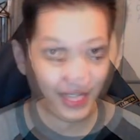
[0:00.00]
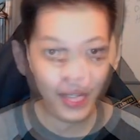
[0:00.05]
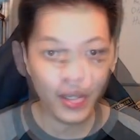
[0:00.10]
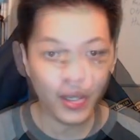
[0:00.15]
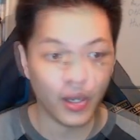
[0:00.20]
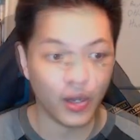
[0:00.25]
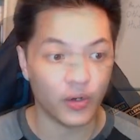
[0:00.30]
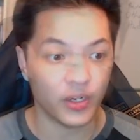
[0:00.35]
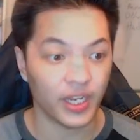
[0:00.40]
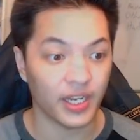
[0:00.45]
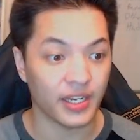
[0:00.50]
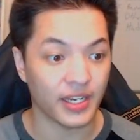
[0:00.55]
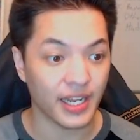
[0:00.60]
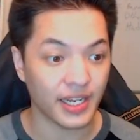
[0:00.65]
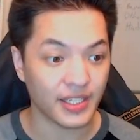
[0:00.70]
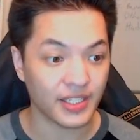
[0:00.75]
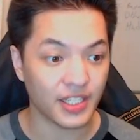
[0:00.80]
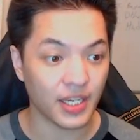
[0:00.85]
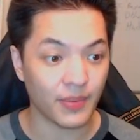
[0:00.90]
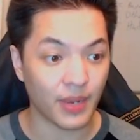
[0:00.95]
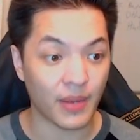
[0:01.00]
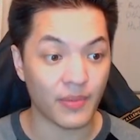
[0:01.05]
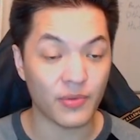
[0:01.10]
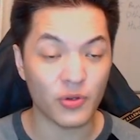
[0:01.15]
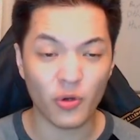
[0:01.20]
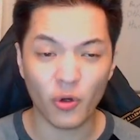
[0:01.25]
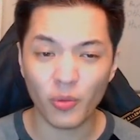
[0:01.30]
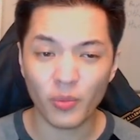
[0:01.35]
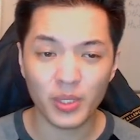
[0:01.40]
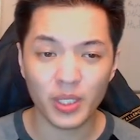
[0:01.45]
Okay, next up, I
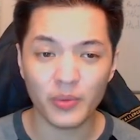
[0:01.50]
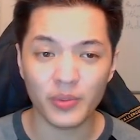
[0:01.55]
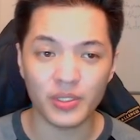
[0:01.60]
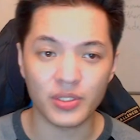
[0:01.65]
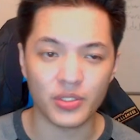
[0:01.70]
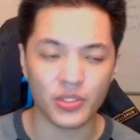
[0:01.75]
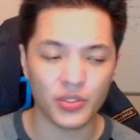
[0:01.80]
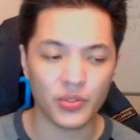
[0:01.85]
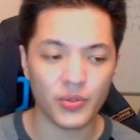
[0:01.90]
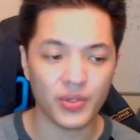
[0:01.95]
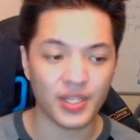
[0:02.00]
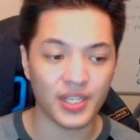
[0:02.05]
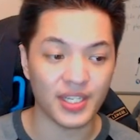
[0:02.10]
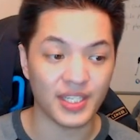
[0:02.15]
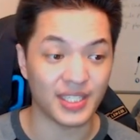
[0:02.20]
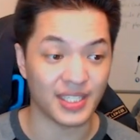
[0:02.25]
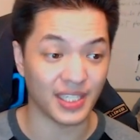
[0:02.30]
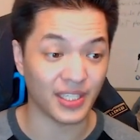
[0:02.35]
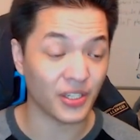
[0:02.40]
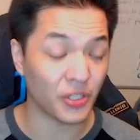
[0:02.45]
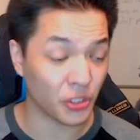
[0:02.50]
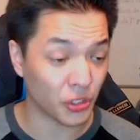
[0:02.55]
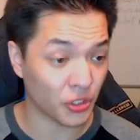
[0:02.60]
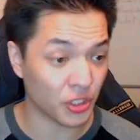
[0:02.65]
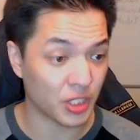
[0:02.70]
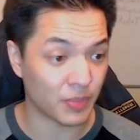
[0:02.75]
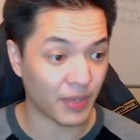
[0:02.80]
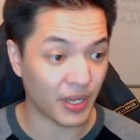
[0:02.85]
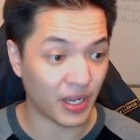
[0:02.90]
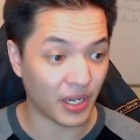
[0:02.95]
normally would do the signature
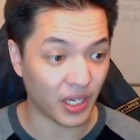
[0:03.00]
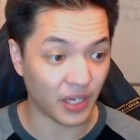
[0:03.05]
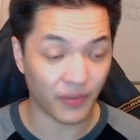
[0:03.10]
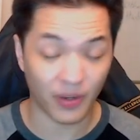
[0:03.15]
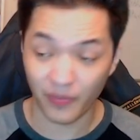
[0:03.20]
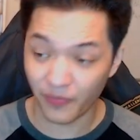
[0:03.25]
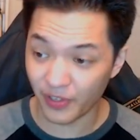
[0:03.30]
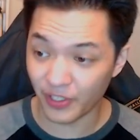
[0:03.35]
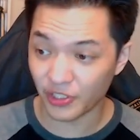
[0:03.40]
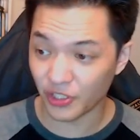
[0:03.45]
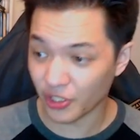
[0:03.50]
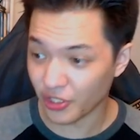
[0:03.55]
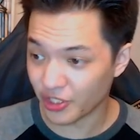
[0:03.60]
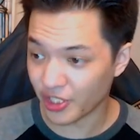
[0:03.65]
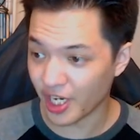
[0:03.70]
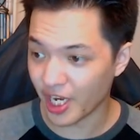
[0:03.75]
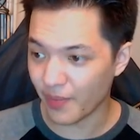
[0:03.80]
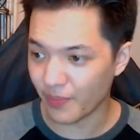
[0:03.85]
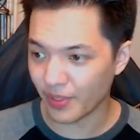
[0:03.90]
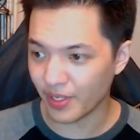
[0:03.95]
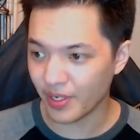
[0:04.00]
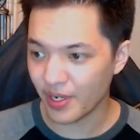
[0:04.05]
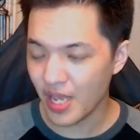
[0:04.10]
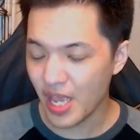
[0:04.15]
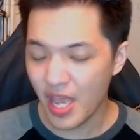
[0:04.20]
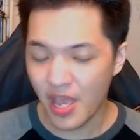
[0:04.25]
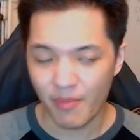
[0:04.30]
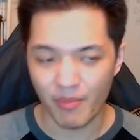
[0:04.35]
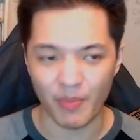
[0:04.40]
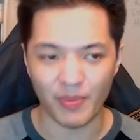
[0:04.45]
spell of our featured champion,
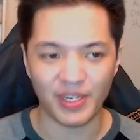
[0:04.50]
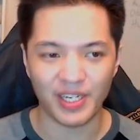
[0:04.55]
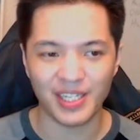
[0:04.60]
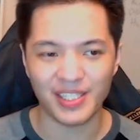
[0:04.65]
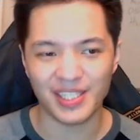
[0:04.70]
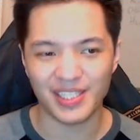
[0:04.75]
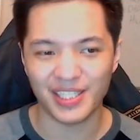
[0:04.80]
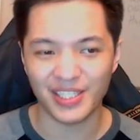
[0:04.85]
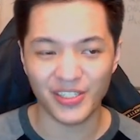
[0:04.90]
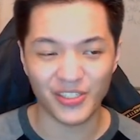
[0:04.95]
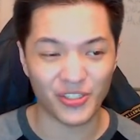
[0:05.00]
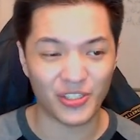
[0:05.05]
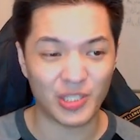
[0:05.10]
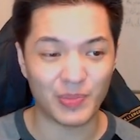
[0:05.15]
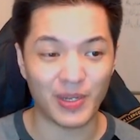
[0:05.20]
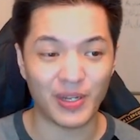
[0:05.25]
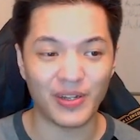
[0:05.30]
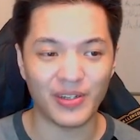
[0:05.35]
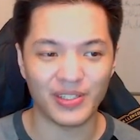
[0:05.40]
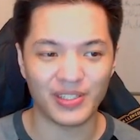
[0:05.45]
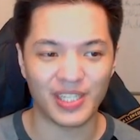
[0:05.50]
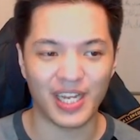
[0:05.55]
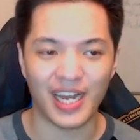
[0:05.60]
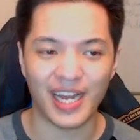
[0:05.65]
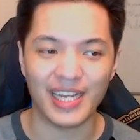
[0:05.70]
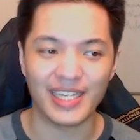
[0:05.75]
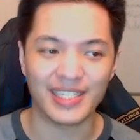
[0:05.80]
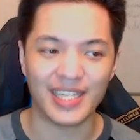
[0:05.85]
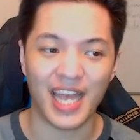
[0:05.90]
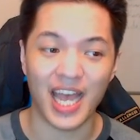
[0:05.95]
but because the signature spell
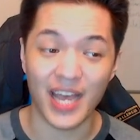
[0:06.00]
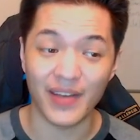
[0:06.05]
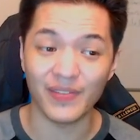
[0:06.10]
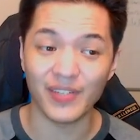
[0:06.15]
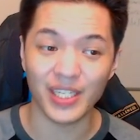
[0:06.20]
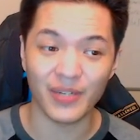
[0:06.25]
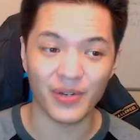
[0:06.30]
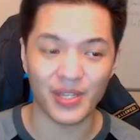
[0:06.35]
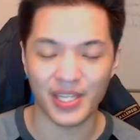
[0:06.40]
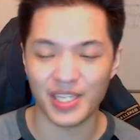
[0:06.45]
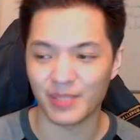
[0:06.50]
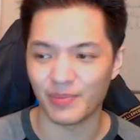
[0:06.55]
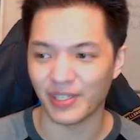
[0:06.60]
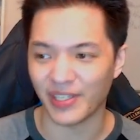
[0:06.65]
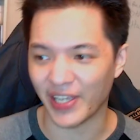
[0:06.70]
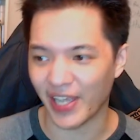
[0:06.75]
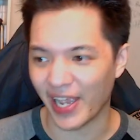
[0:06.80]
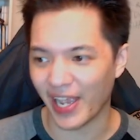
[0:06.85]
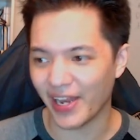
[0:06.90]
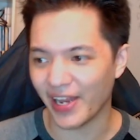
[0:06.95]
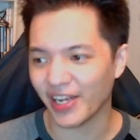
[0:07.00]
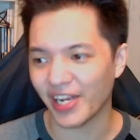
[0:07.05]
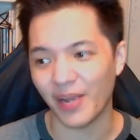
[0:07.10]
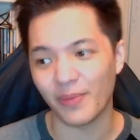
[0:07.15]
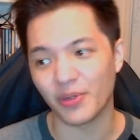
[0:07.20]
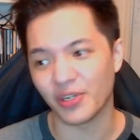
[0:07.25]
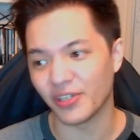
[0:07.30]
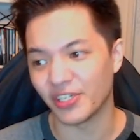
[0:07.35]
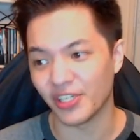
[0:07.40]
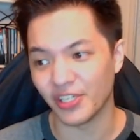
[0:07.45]
ties heavily with his mechanic,
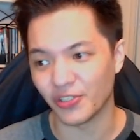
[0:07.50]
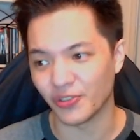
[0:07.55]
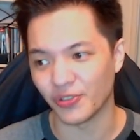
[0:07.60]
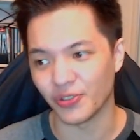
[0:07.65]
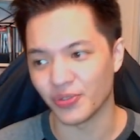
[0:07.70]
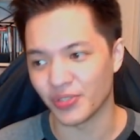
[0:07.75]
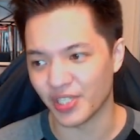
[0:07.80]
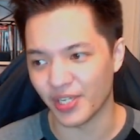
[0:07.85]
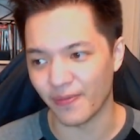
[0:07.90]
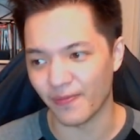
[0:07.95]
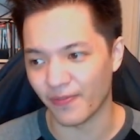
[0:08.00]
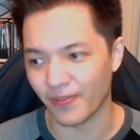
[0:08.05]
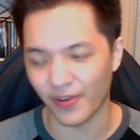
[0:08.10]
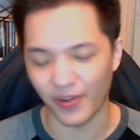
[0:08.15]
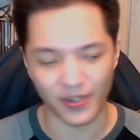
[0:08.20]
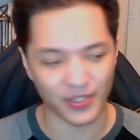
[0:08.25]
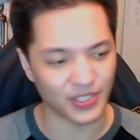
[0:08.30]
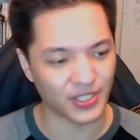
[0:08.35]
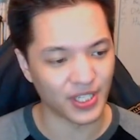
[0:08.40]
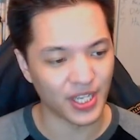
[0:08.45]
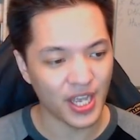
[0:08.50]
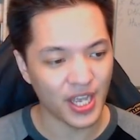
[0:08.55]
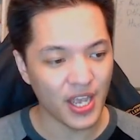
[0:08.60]
I'm going to introduce him first.